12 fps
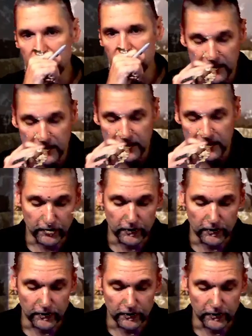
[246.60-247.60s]
here,
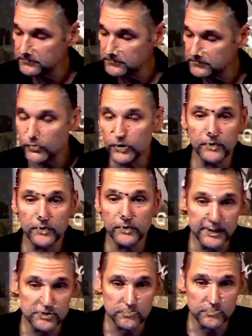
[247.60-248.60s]
according to Ezra,